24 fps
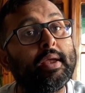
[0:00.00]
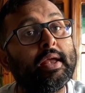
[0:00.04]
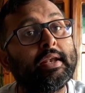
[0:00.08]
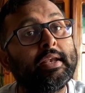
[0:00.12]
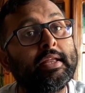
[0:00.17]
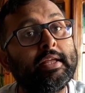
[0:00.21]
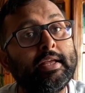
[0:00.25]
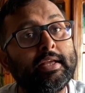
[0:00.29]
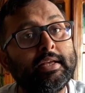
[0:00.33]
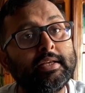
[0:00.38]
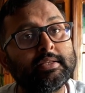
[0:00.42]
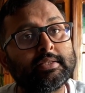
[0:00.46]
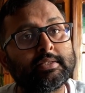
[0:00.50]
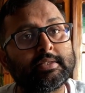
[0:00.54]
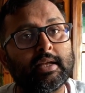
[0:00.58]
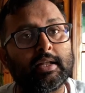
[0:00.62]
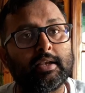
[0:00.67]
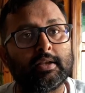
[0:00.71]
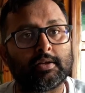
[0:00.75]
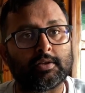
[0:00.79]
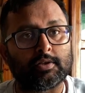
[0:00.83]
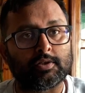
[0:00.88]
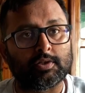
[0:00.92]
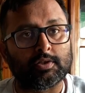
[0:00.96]
many
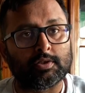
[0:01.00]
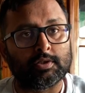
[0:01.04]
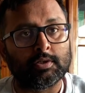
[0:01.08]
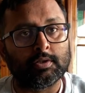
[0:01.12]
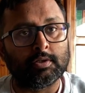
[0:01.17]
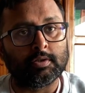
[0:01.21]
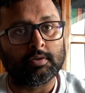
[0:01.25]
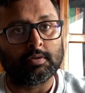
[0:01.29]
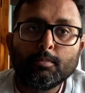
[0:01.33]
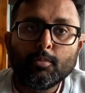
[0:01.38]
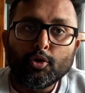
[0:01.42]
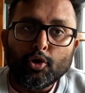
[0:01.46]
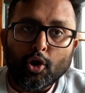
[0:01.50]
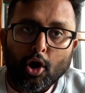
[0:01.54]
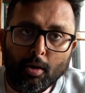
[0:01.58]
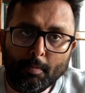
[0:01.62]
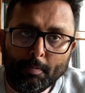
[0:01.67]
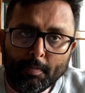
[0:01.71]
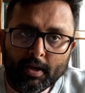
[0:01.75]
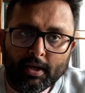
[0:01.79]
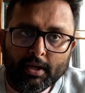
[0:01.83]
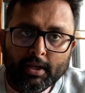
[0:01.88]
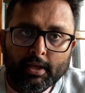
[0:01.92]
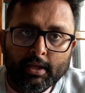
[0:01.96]
sellers.
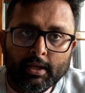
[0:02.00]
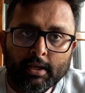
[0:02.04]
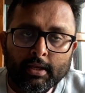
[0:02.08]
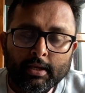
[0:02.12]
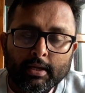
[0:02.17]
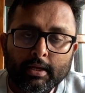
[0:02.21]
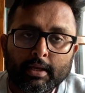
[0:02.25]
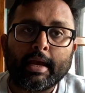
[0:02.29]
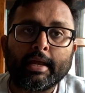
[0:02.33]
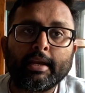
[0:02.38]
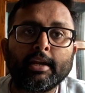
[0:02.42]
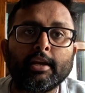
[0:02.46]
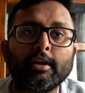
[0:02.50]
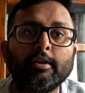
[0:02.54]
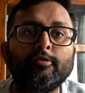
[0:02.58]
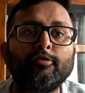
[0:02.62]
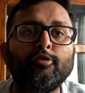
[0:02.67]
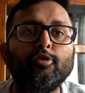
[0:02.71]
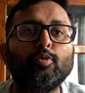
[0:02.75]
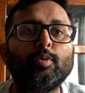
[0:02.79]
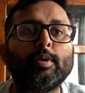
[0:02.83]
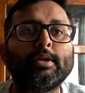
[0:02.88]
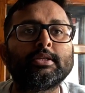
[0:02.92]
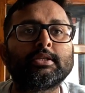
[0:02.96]
Monopoly can
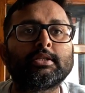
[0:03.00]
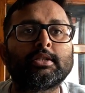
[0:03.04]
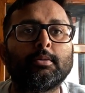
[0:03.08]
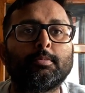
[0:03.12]
influence